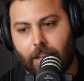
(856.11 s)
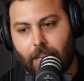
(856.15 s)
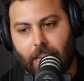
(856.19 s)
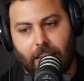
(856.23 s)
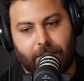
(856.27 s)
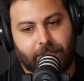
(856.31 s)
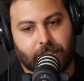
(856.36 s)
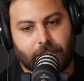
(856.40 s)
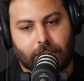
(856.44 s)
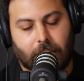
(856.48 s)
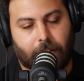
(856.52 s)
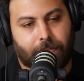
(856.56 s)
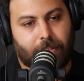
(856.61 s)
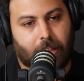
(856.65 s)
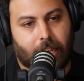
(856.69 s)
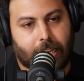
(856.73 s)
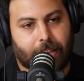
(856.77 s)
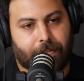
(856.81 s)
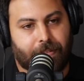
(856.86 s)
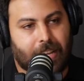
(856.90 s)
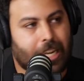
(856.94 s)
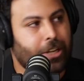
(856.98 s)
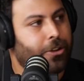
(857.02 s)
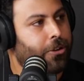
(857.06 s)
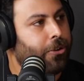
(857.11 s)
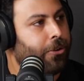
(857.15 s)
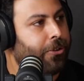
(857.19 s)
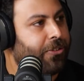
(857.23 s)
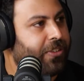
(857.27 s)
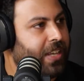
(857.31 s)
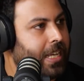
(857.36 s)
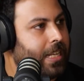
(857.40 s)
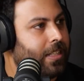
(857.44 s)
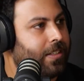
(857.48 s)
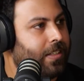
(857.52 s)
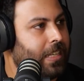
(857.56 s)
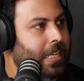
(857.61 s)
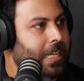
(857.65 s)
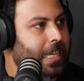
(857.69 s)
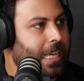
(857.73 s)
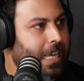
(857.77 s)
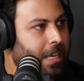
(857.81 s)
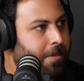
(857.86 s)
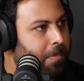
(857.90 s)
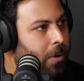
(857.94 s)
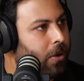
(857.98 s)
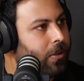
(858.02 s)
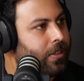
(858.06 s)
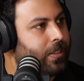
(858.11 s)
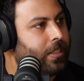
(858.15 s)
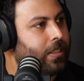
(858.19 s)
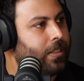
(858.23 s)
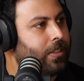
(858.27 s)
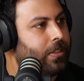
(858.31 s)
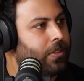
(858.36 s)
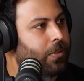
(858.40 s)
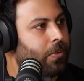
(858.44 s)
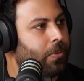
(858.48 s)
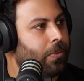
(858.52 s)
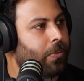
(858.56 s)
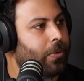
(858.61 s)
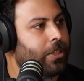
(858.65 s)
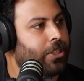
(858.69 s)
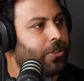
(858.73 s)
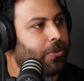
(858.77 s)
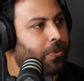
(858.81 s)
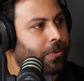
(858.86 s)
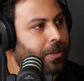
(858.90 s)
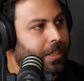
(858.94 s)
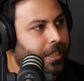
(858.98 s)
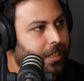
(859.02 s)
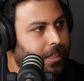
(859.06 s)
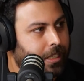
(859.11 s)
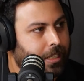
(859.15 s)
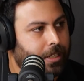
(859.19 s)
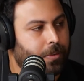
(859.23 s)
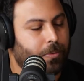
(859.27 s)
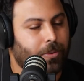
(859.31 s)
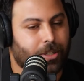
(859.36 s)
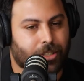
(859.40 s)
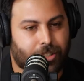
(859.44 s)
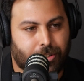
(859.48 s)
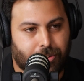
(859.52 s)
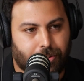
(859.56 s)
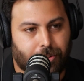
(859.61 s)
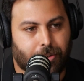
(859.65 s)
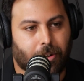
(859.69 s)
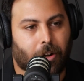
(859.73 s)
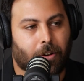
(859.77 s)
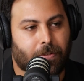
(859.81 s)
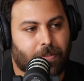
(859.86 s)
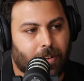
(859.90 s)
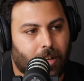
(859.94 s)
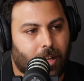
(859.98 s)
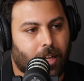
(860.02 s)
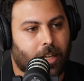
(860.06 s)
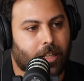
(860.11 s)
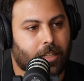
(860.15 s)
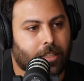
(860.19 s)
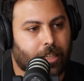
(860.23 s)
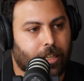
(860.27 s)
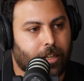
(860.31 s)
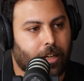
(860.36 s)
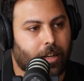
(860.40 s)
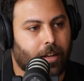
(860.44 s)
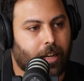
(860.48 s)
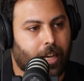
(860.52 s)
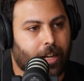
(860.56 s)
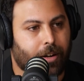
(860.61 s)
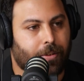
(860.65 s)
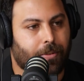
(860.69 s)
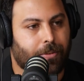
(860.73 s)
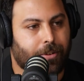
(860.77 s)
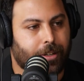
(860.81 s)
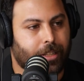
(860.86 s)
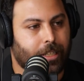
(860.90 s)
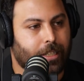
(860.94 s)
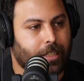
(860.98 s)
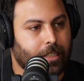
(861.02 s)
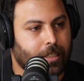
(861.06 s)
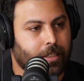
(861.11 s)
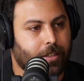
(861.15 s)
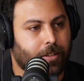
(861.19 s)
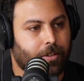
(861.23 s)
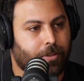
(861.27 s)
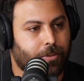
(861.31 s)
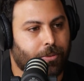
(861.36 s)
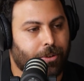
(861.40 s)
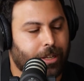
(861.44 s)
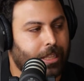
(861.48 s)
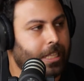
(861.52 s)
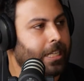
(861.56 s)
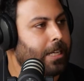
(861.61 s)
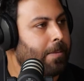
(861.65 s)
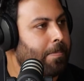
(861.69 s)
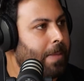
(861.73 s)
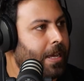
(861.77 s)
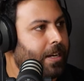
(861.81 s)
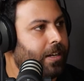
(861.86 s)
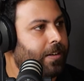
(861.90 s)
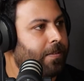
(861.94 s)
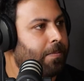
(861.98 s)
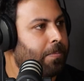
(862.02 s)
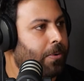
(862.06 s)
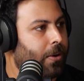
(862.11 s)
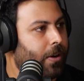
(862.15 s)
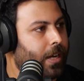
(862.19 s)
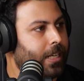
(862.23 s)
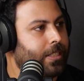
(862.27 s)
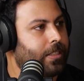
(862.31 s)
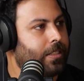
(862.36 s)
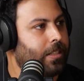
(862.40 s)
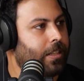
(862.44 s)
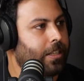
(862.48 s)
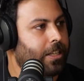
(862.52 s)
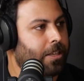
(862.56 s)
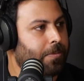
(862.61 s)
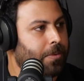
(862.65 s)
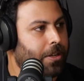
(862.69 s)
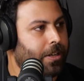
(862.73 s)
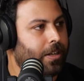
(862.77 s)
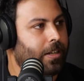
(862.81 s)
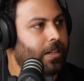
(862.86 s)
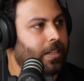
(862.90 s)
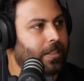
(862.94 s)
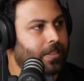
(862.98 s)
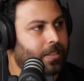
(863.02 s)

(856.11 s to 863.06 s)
even stuff like V2 CNC gearboxes, which we want to offer, at a really, really competitive price to the community.